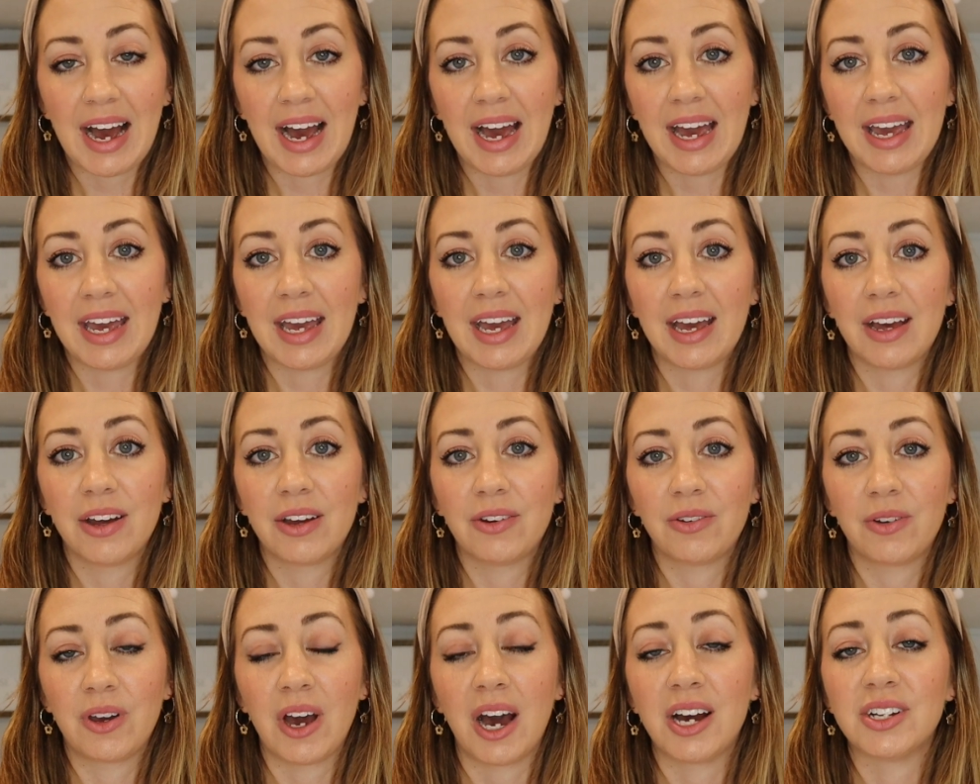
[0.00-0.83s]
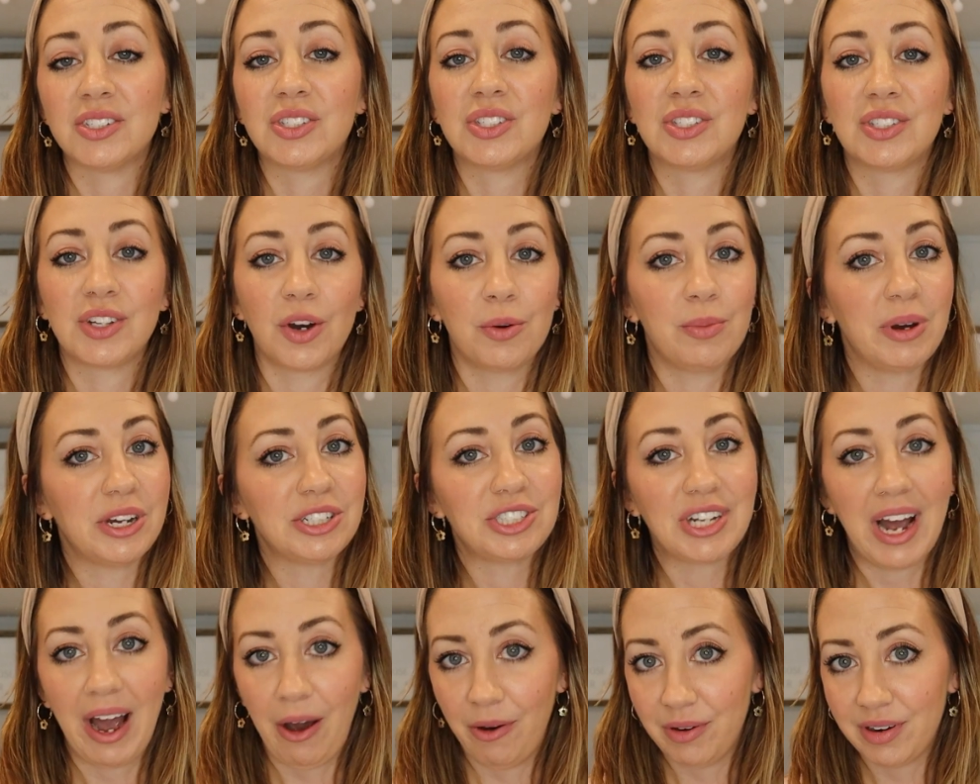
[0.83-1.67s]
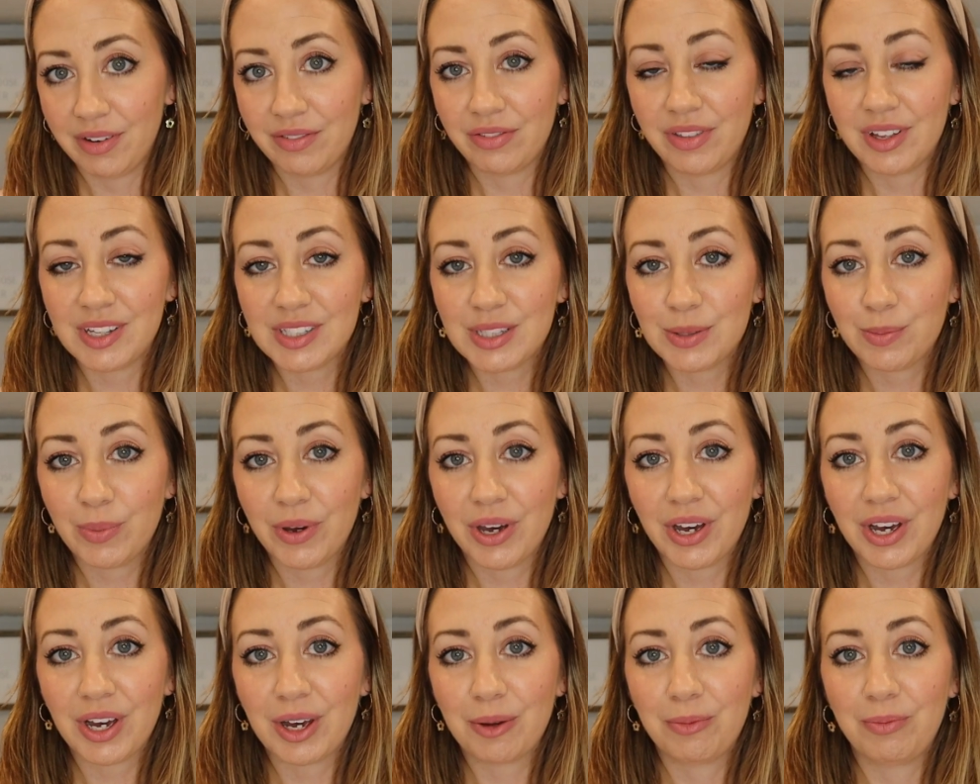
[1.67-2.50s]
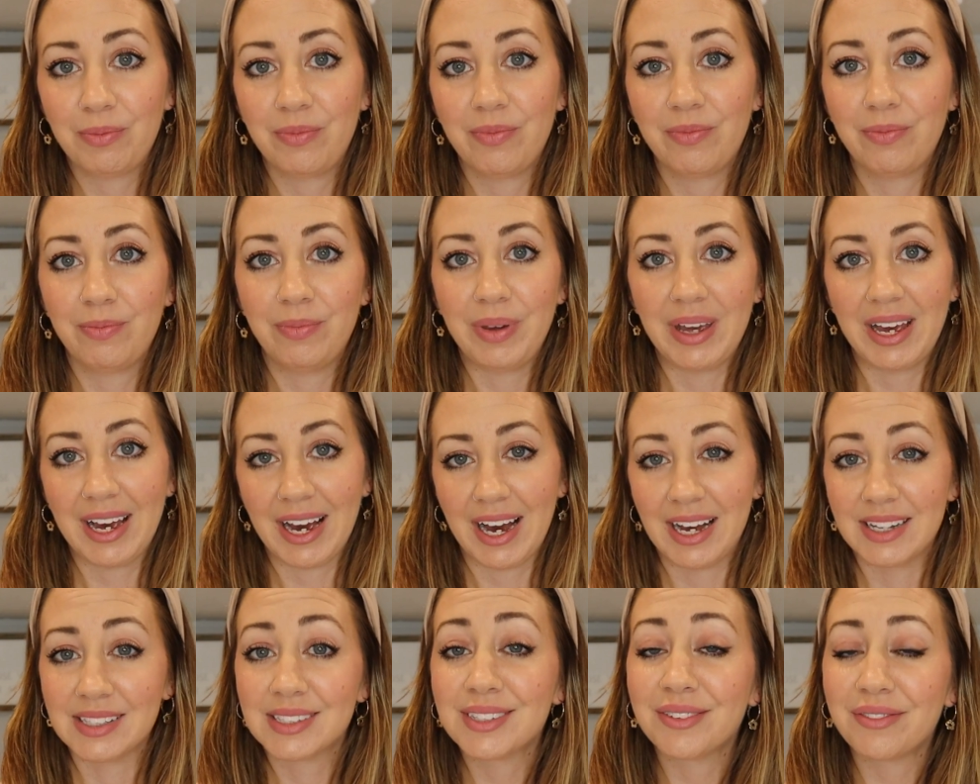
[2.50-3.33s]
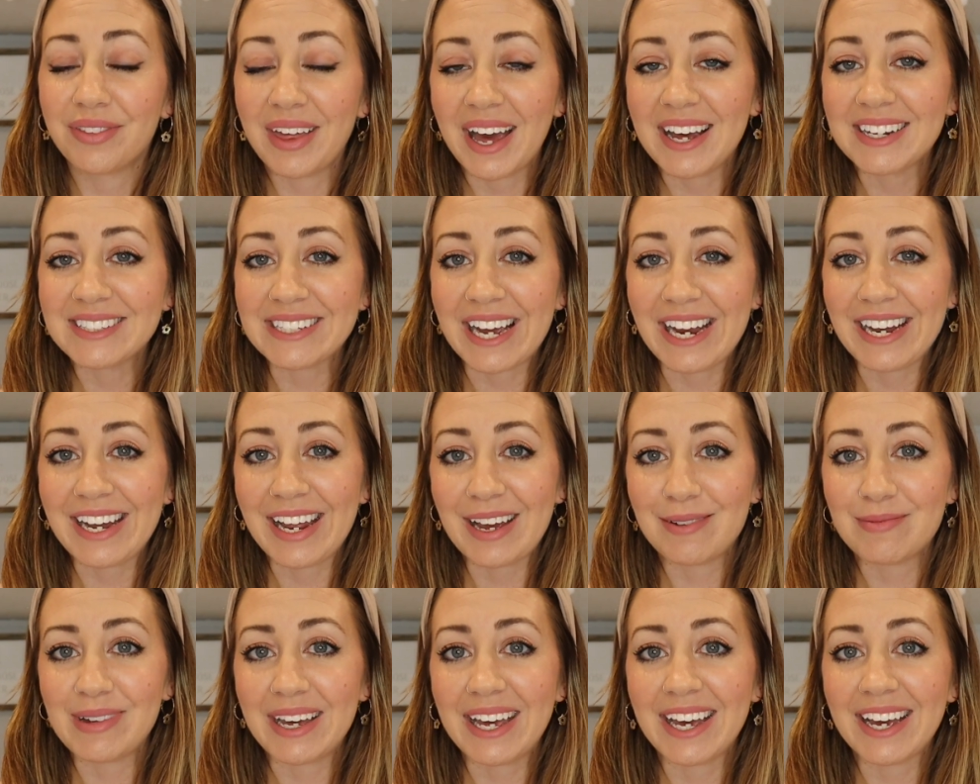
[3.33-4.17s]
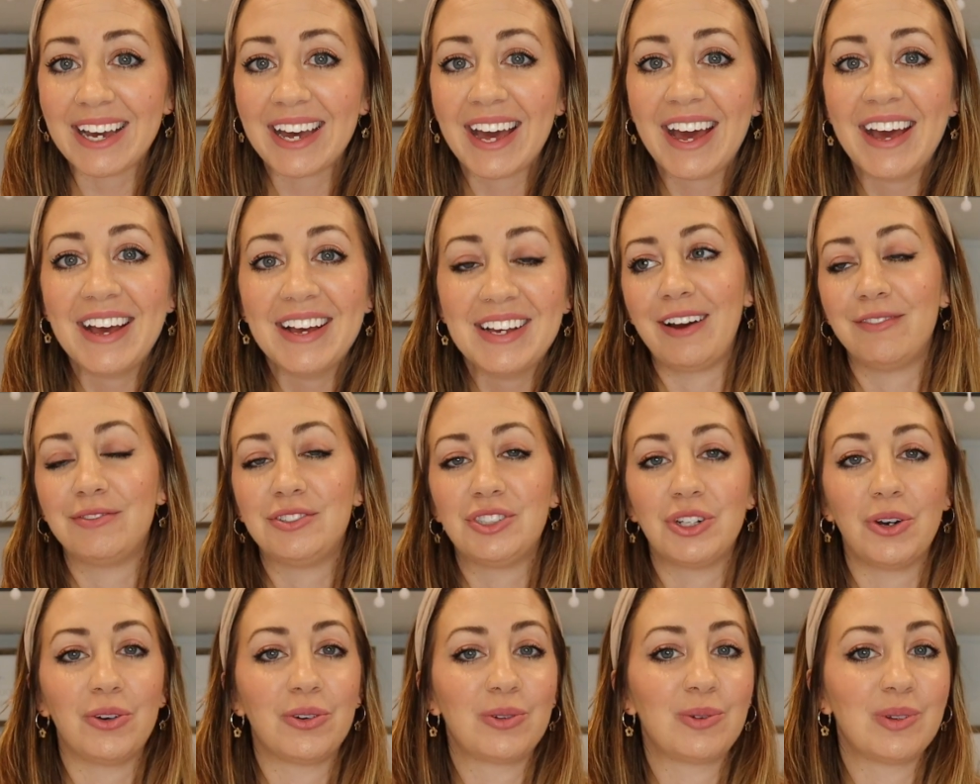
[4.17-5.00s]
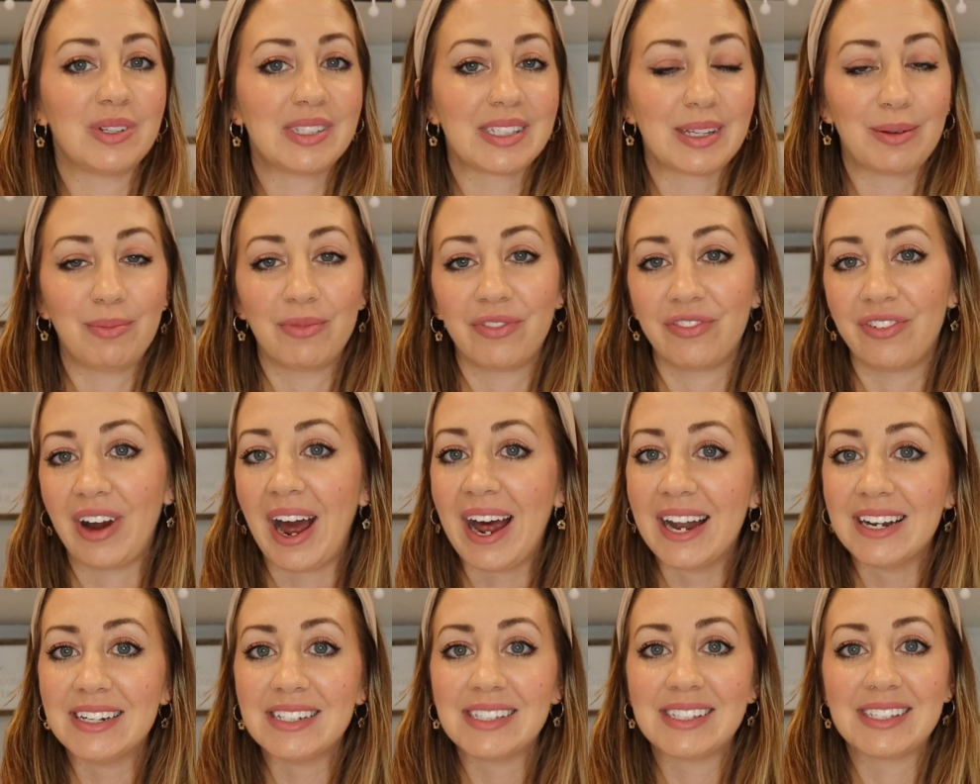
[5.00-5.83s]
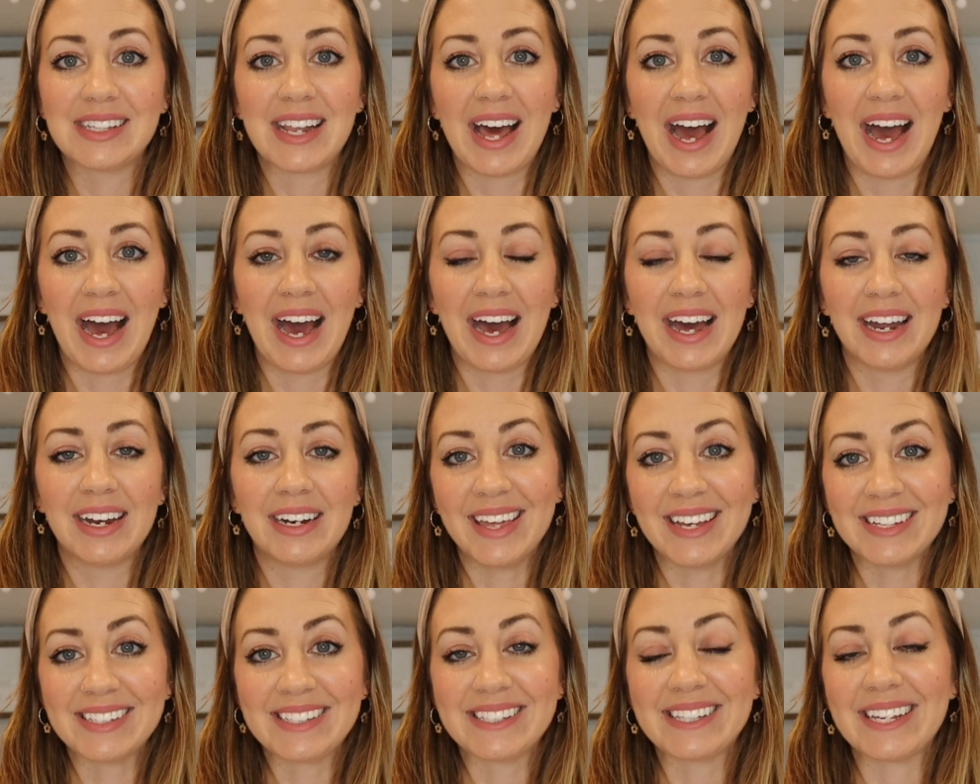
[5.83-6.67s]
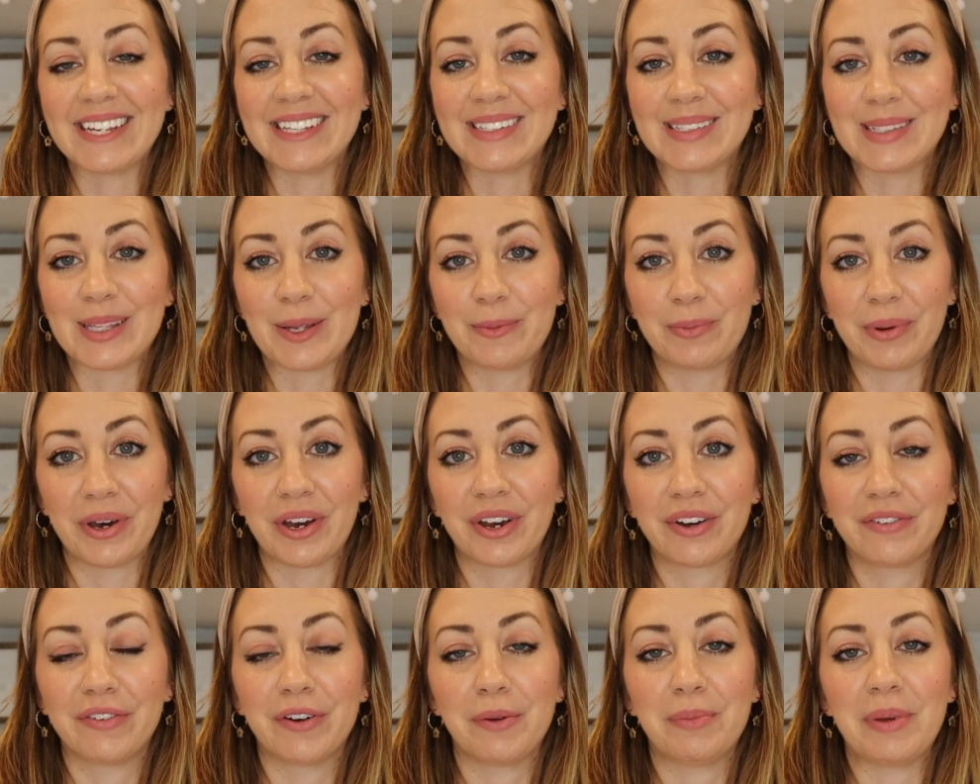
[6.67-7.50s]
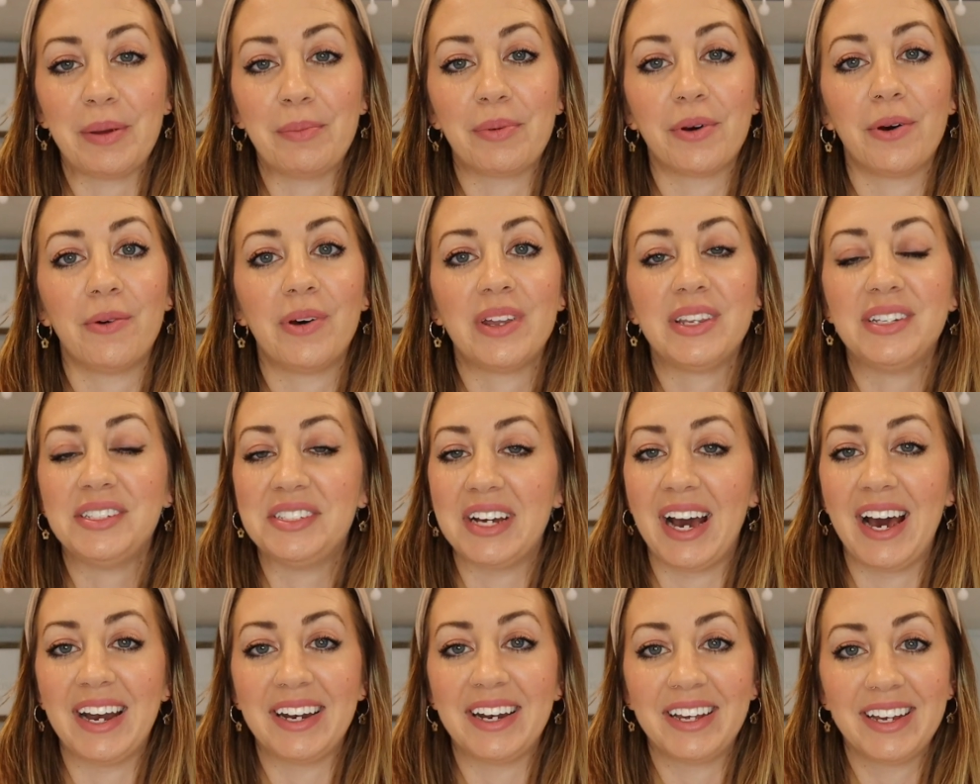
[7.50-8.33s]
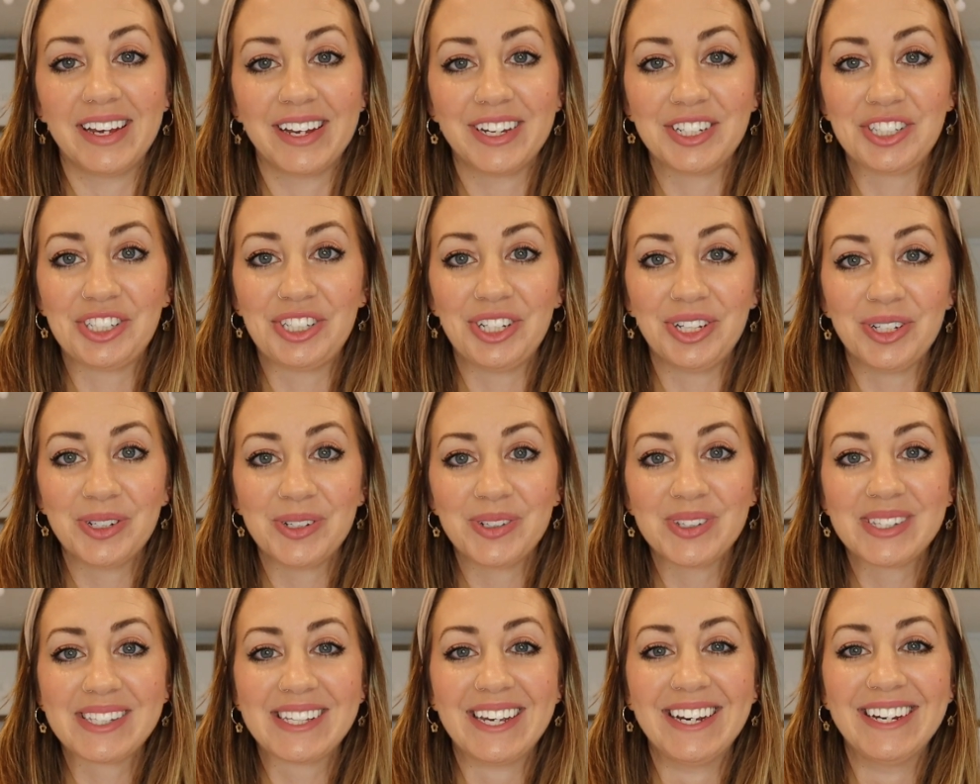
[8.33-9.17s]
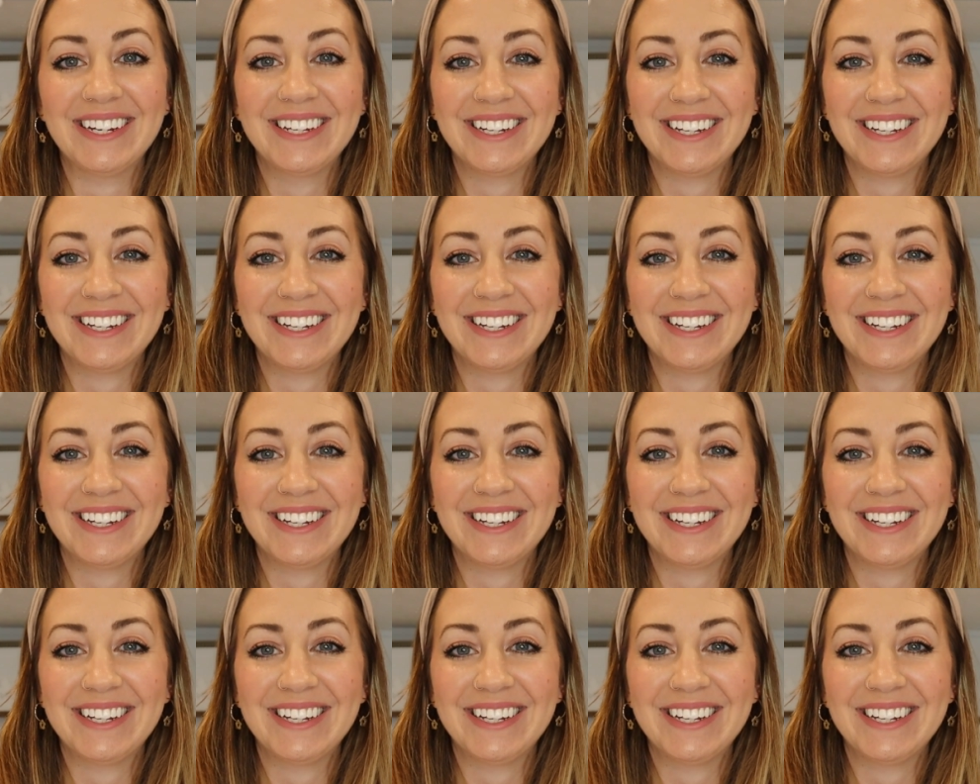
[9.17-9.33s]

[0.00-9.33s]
I got so much out of this book because of that dynamic. I've joked with some friends that this is the book for people with daddy issues.